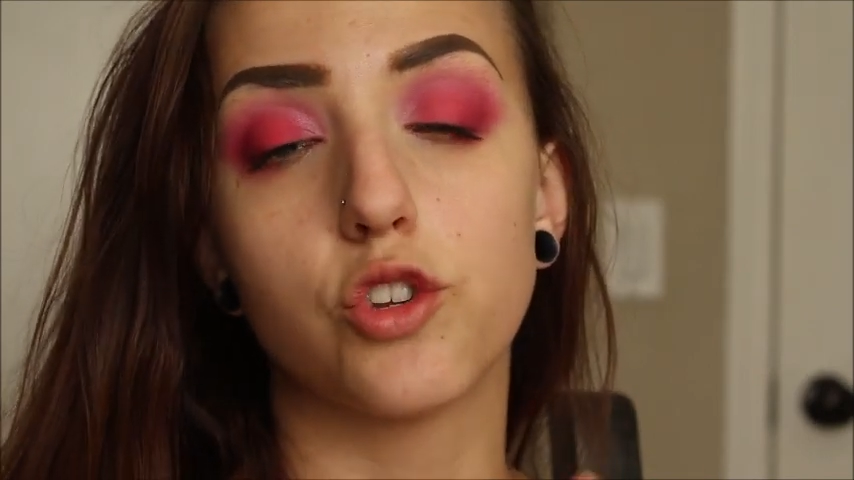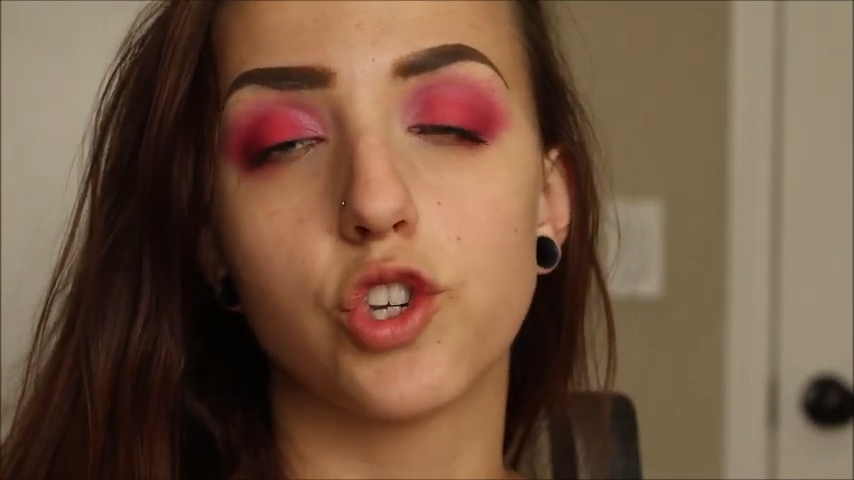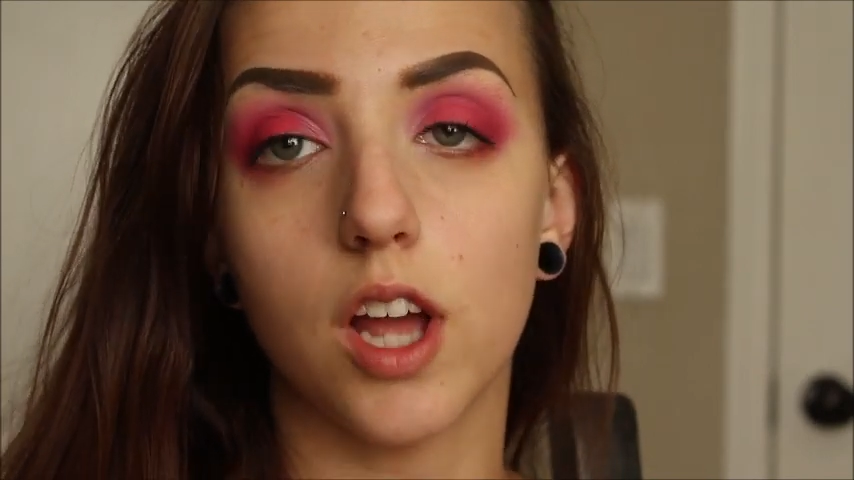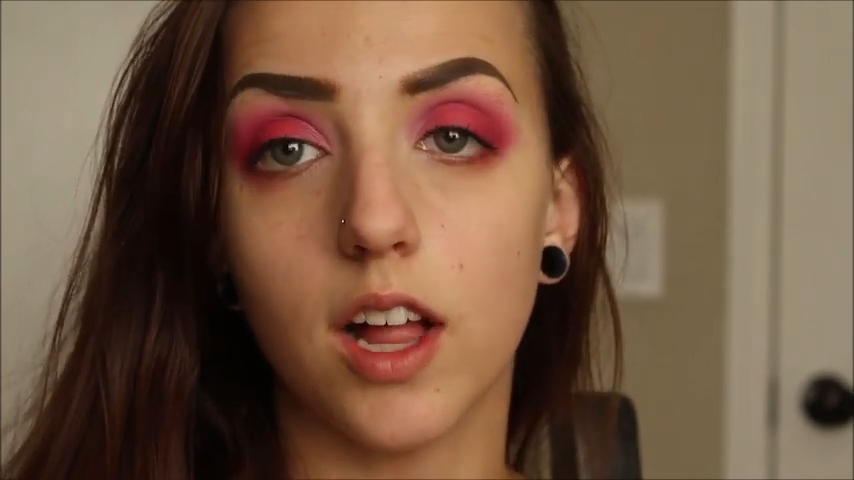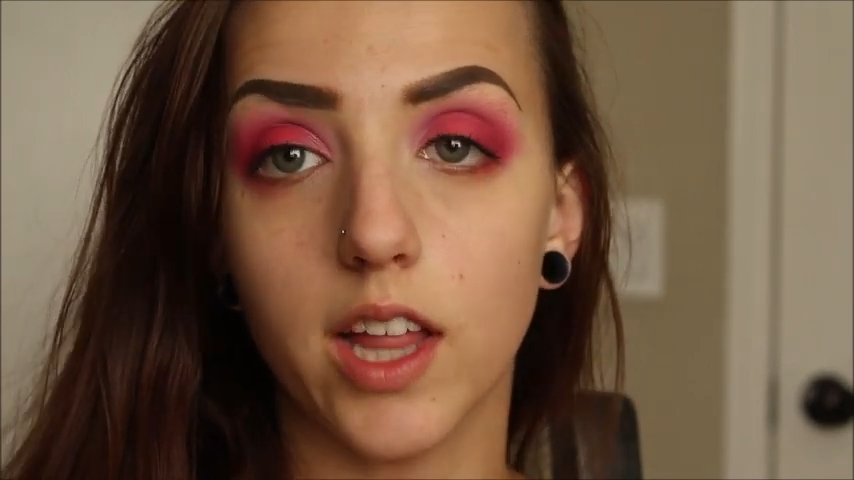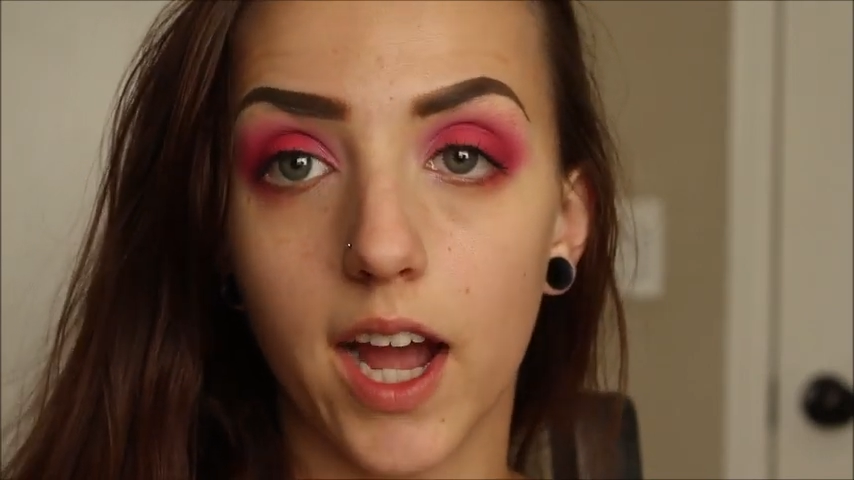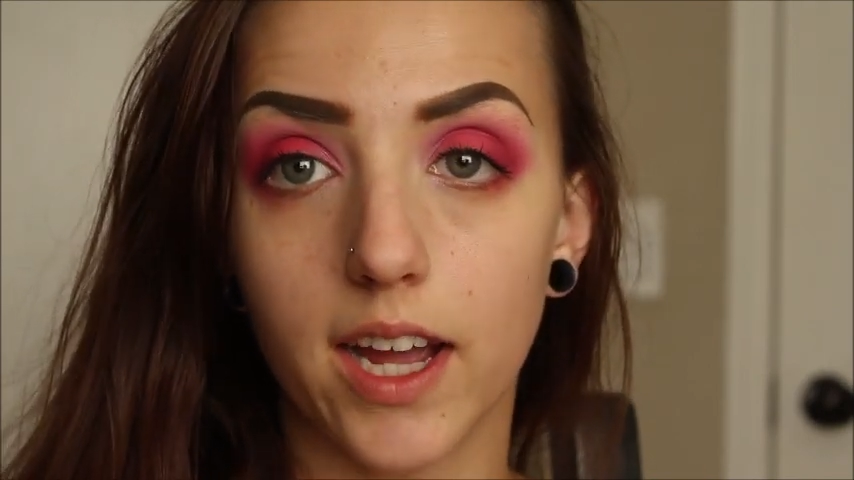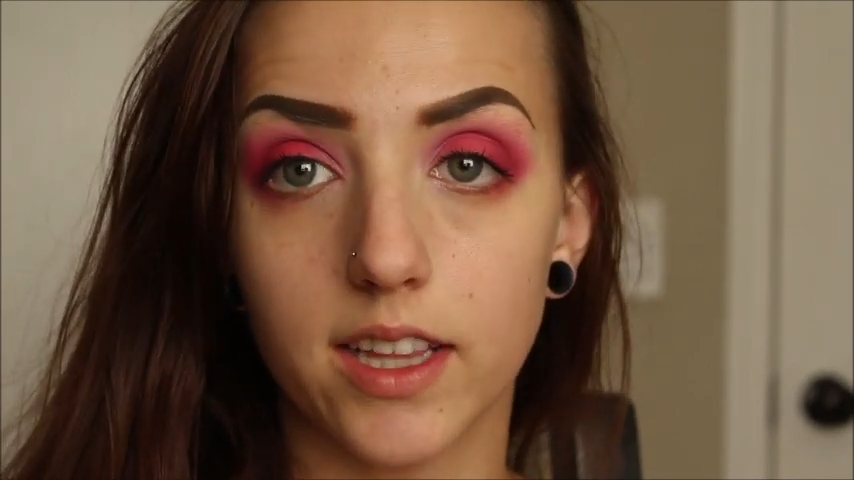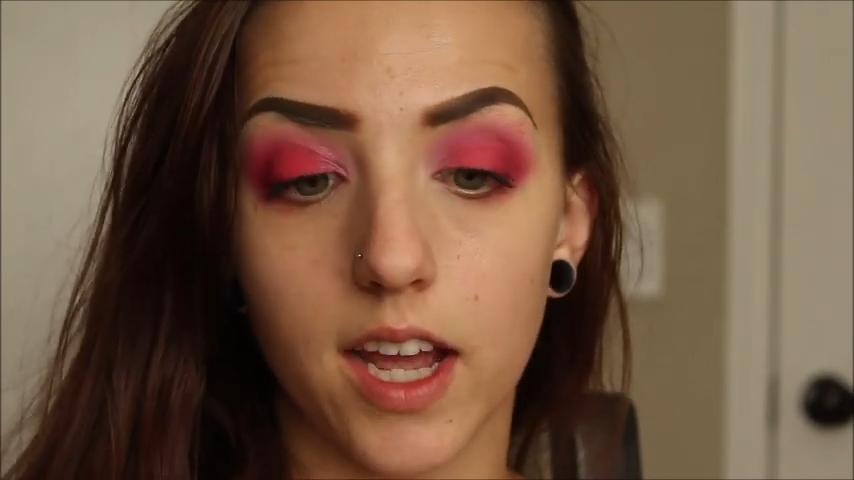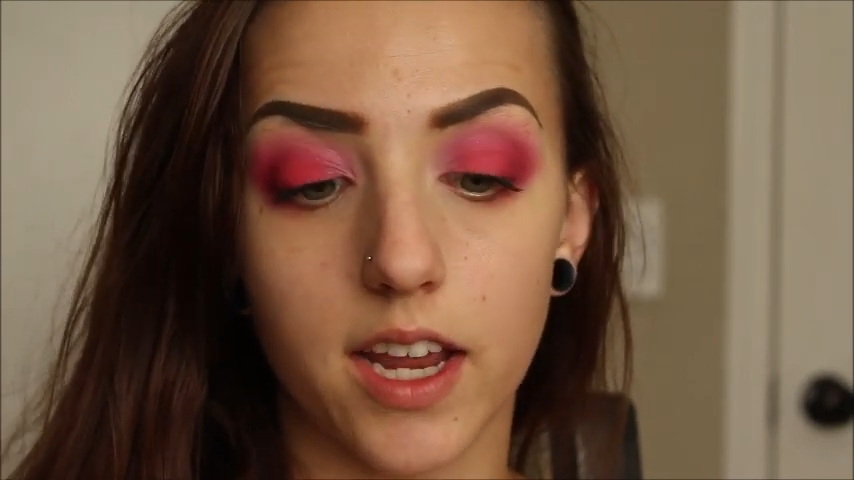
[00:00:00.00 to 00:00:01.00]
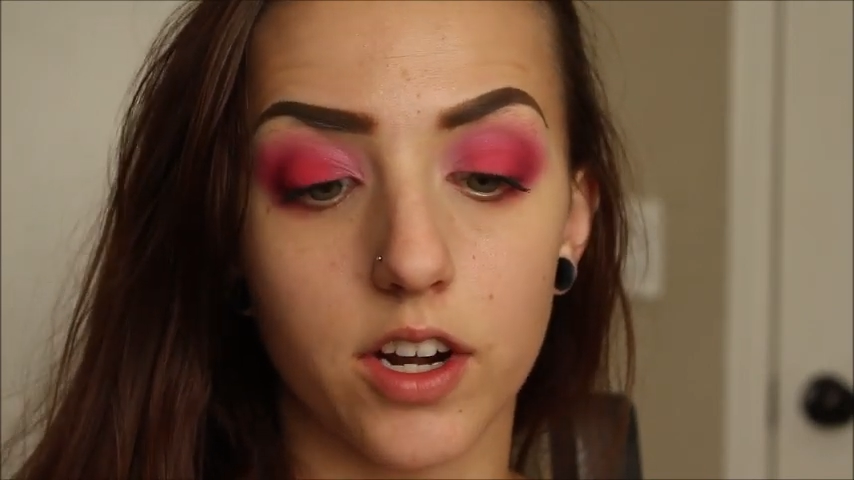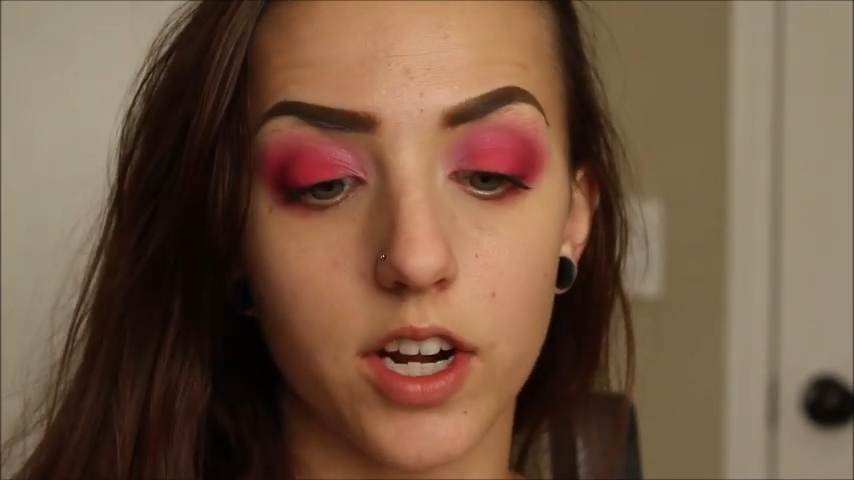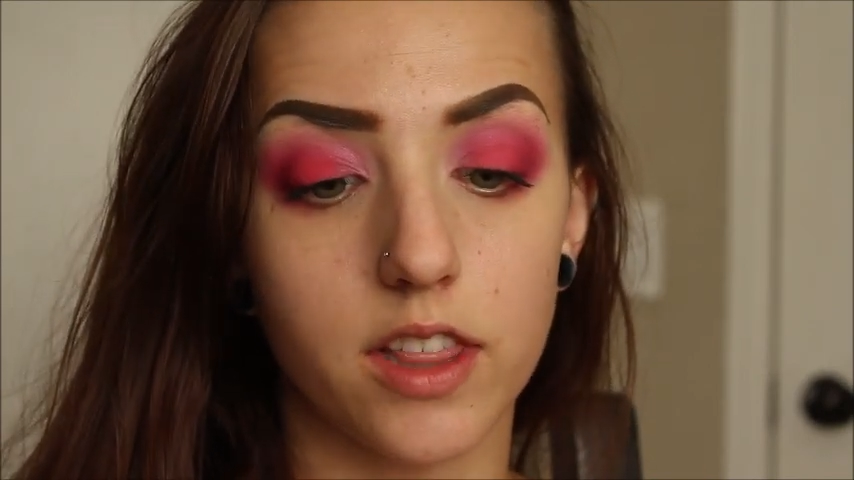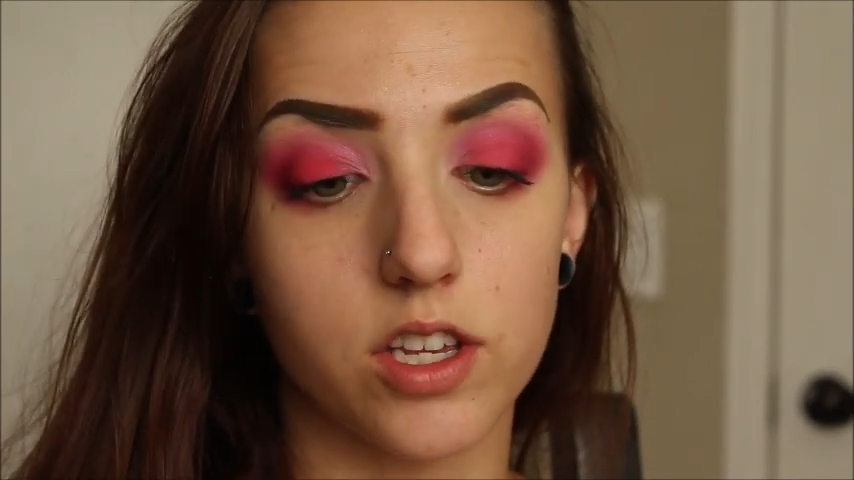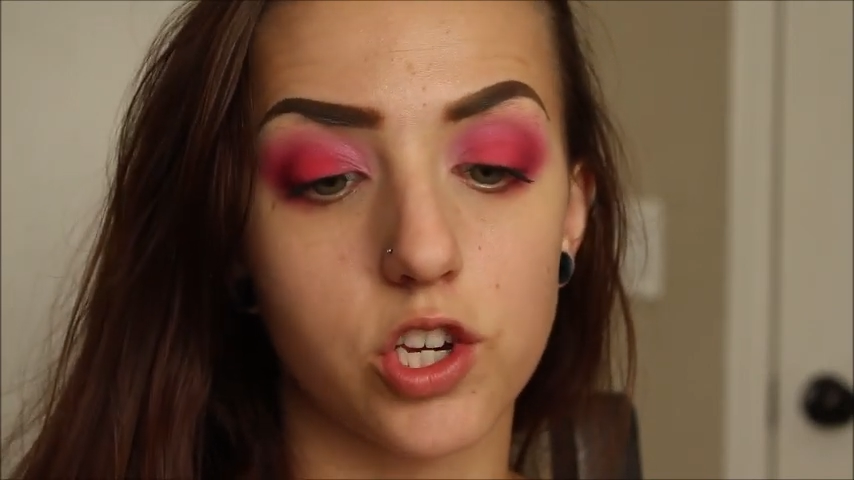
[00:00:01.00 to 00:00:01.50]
gel eyeliner in the